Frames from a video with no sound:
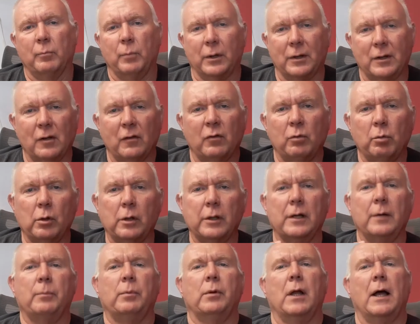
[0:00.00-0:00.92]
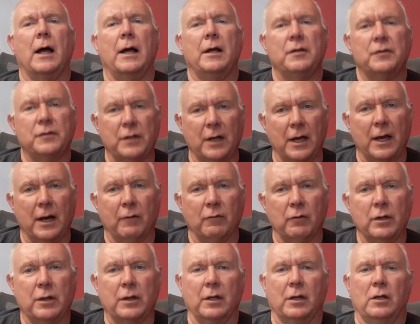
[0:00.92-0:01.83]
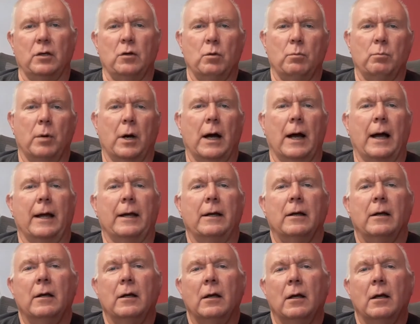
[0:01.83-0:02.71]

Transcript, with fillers: but this really applies to everything you buy.